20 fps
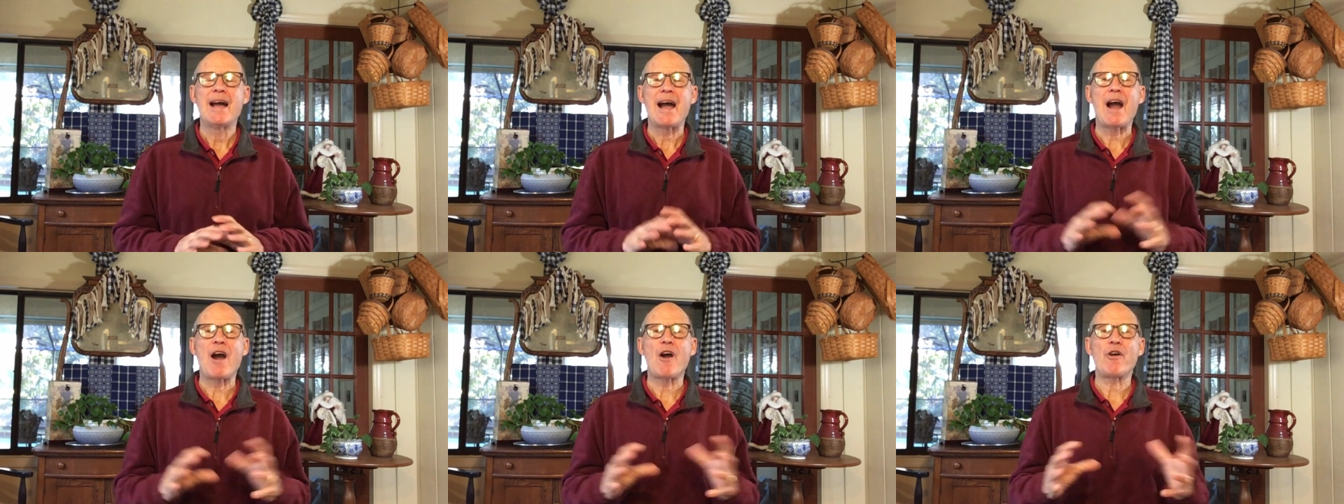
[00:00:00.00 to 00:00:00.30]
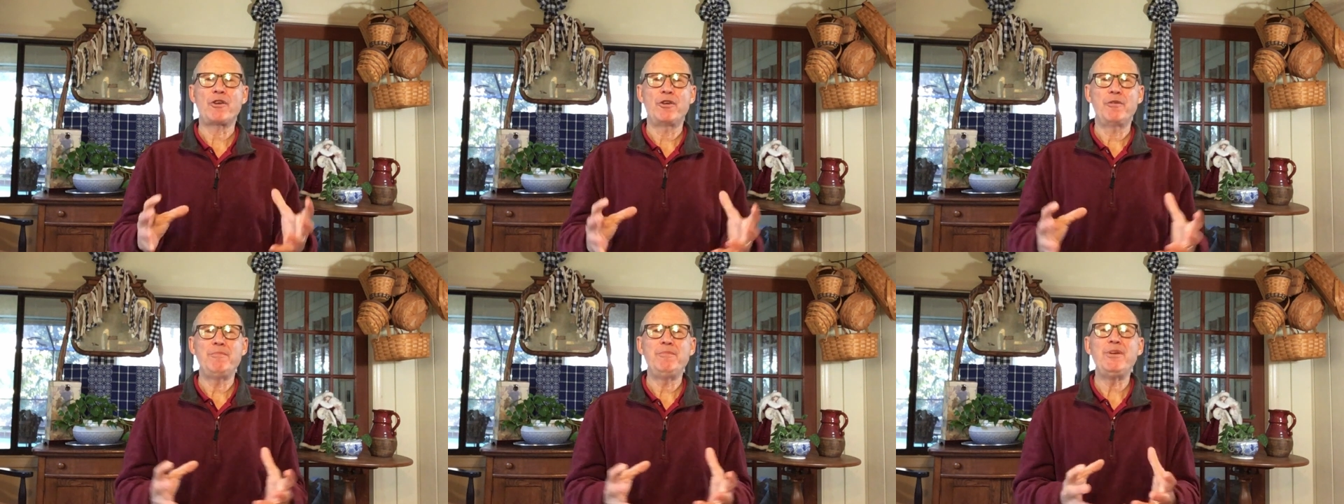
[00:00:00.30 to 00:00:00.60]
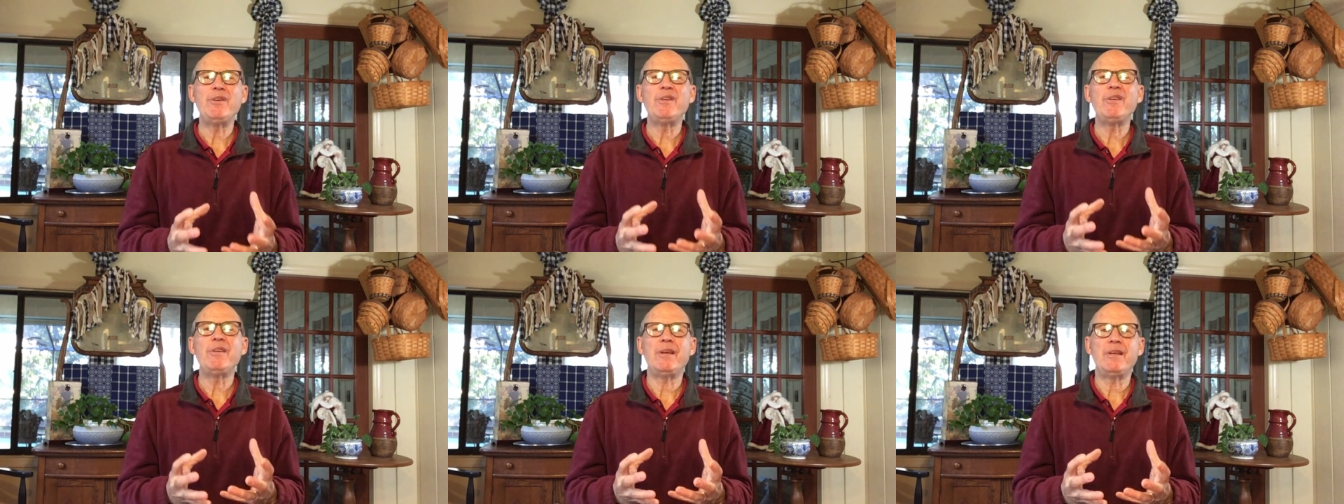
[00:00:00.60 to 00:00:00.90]
our
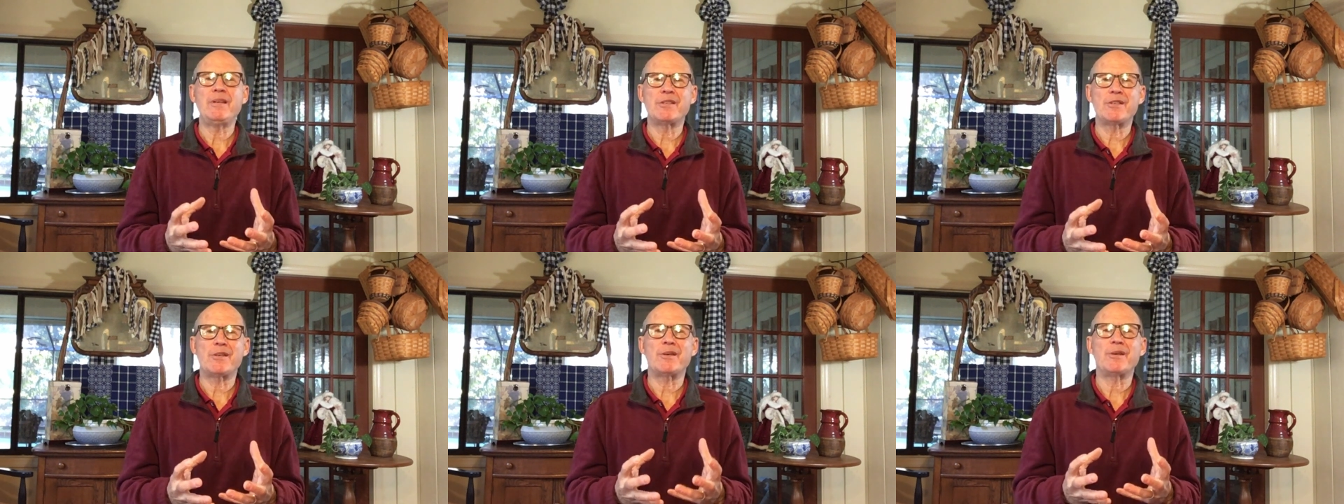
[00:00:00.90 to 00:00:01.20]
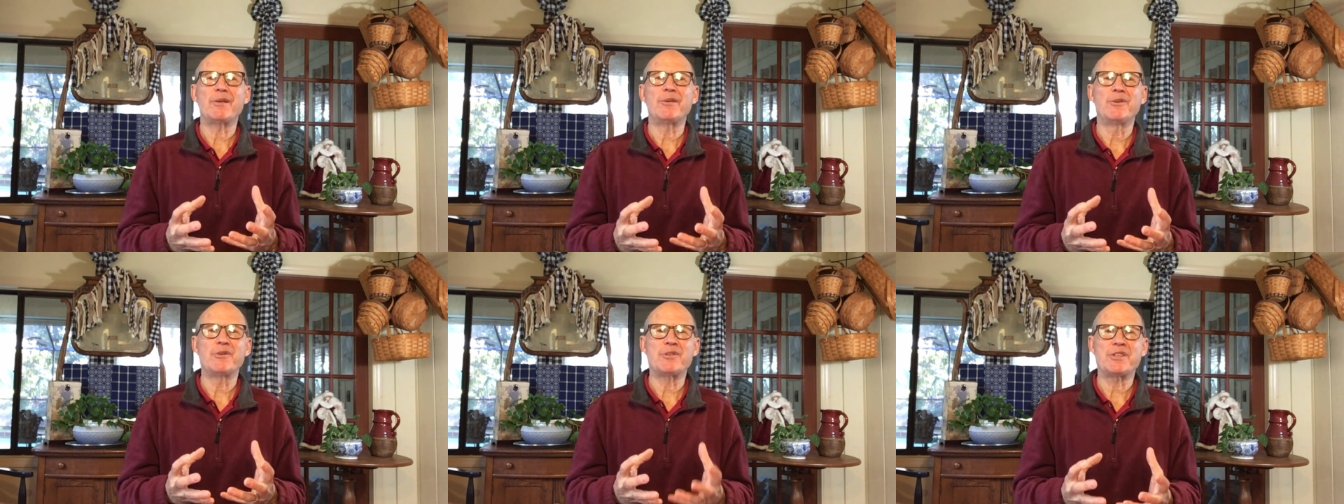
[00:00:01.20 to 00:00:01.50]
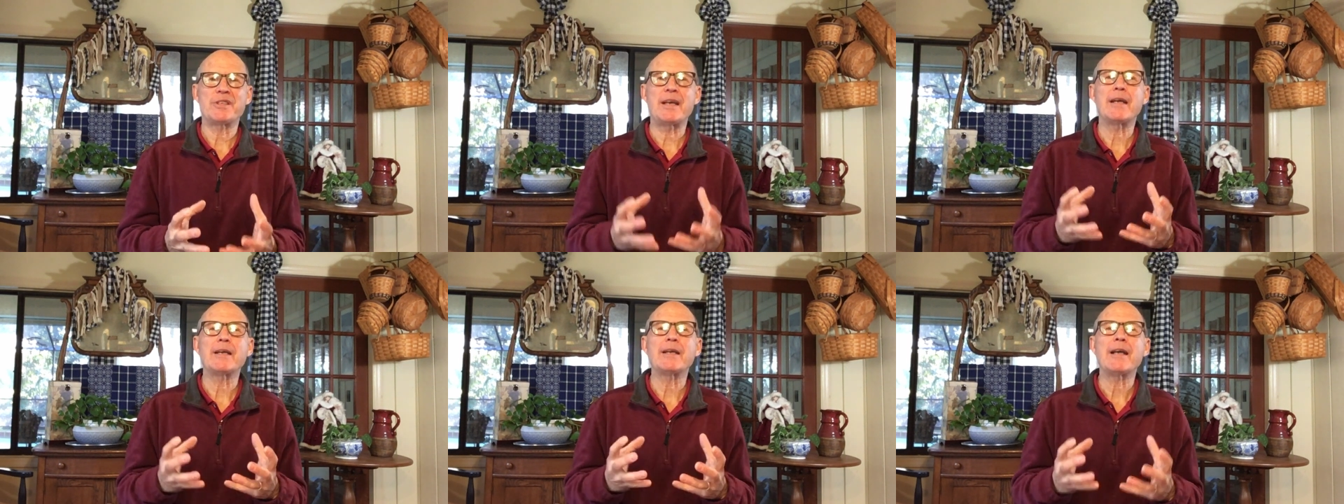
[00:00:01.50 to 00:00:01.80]
community to
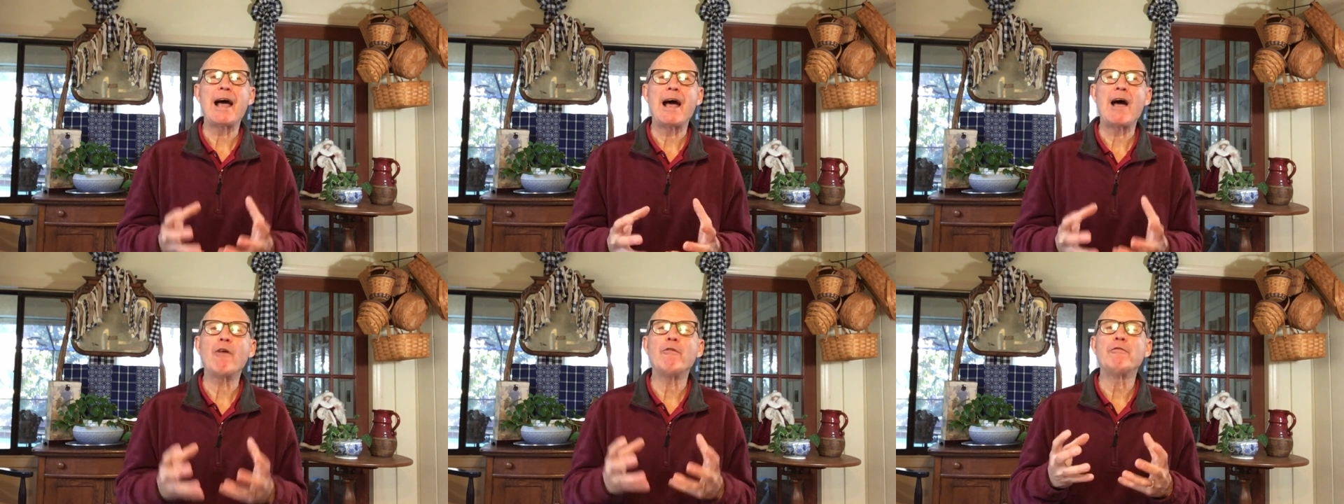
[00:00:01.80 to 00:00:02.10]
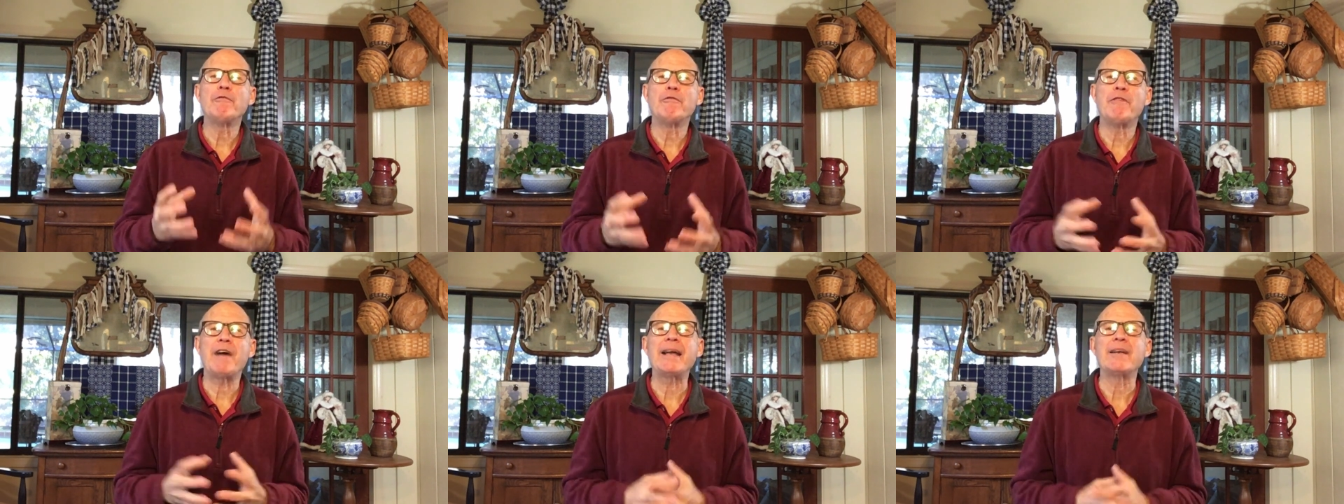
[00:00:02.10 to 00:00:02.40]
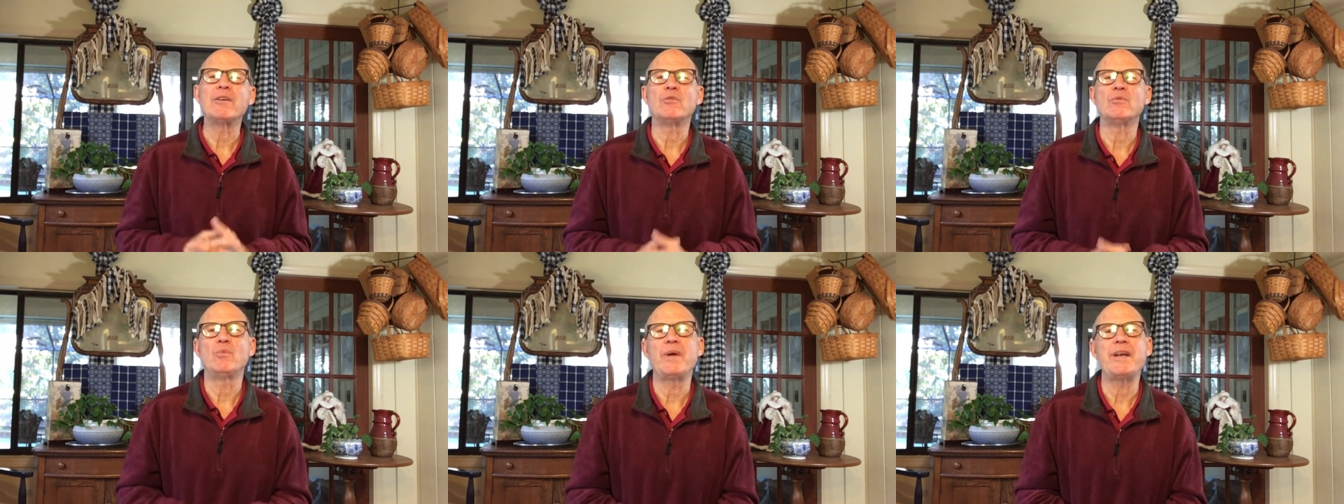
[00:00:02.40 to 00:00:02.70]
understand how
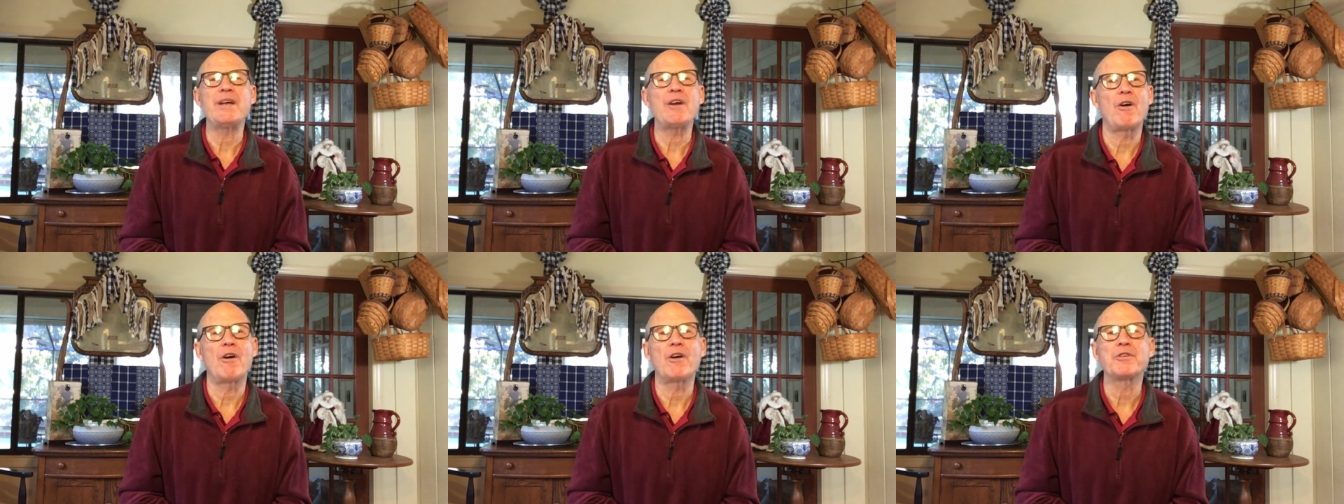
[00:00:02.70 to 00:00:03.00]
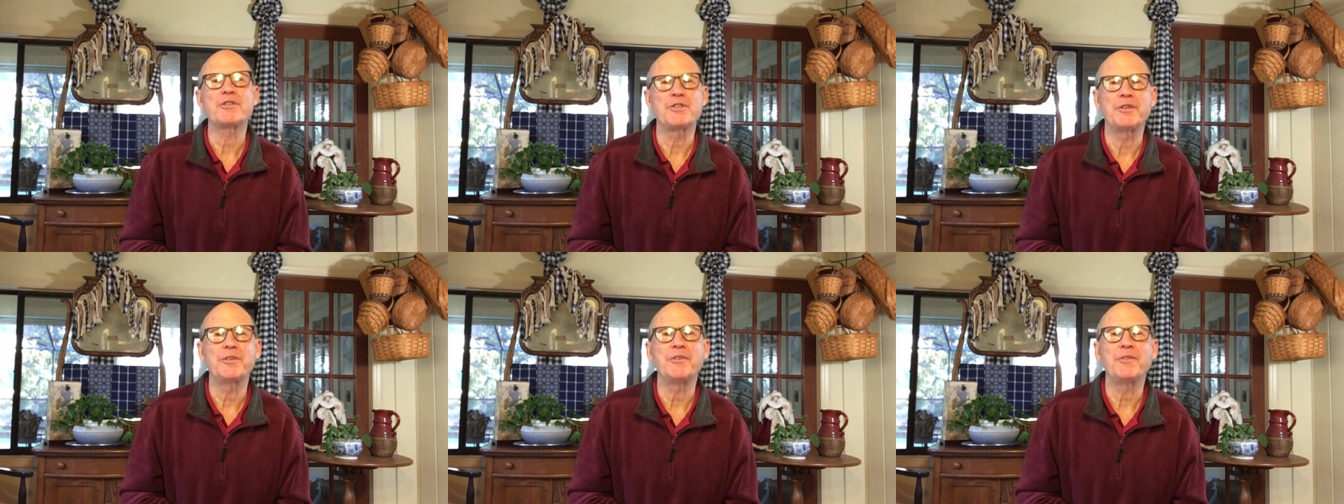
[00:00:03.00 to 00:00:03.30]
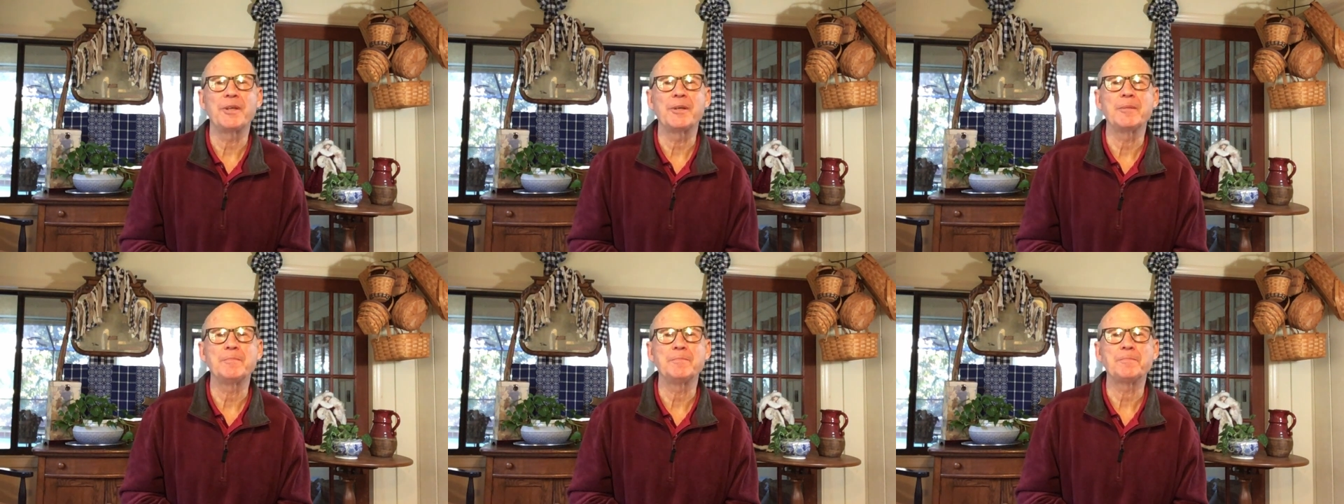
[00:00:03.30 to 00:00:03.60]
vital we are to
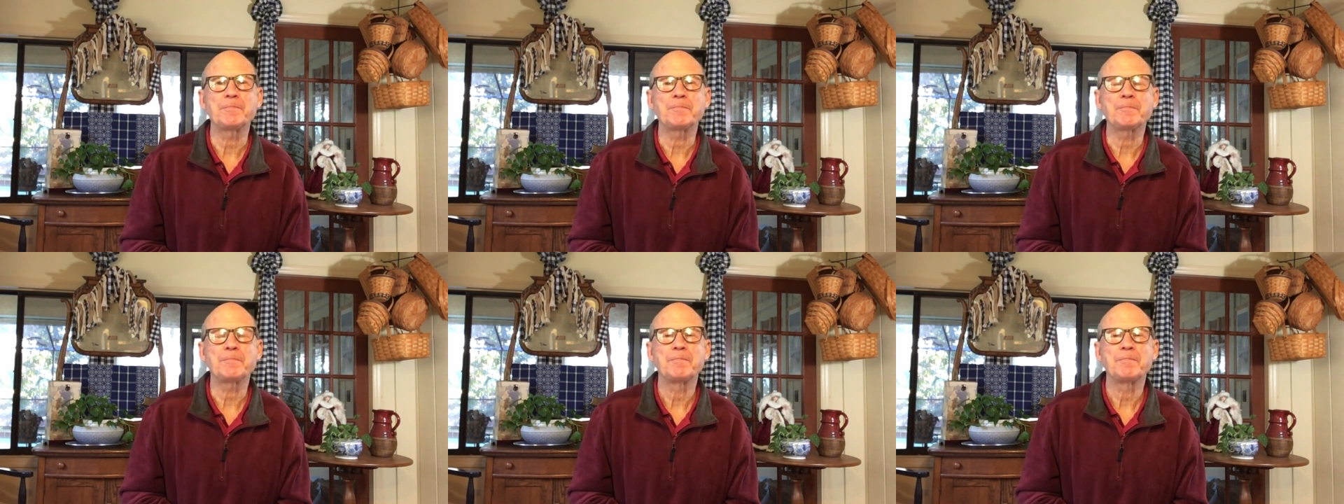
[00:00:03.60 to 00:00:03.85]
them.